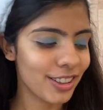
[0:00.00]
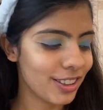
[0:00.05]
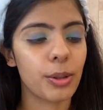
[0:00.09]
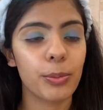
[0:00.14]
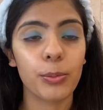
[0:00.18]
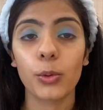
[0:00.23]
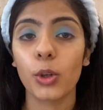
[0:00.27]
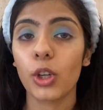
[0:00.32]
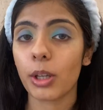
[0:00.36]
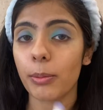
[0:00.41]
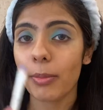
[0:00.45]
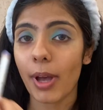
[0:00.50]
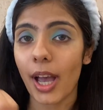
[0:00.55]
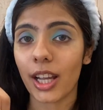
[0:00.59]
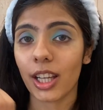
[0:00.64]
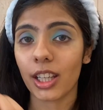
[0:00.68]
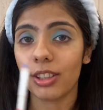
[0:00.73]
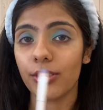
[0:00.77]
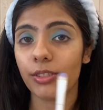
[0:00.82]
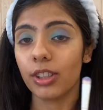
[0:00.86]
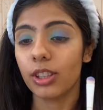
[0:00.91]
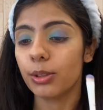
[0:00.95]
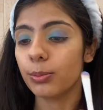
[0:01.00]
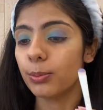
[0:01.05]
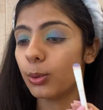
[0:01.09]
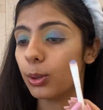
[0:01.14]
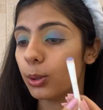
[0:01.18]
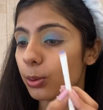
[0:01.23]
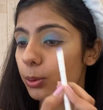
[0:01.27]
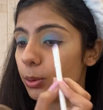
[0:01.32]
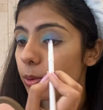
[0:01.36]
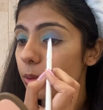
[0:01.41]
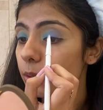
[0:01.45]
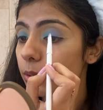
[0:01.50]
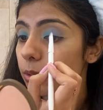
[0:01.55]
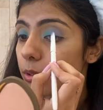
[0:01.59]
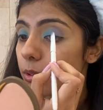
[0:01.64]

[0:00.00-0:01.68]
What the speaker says: I'm going back in with the blue.